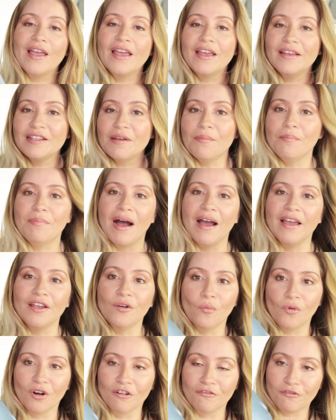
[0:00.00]
I end up
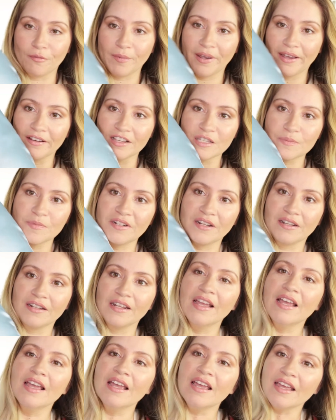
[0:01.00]
buying one for my husband, and
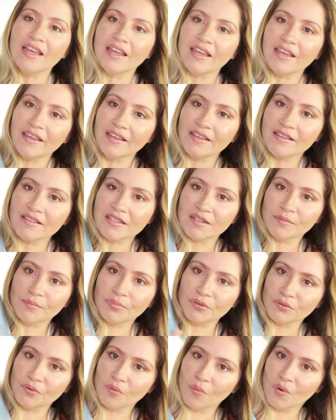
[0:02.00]
he is the
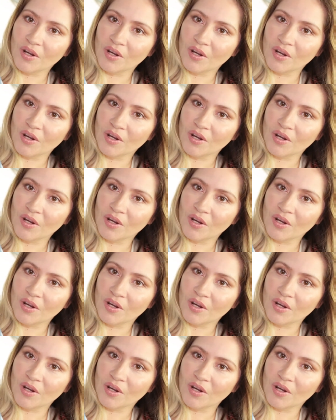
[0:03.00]
blue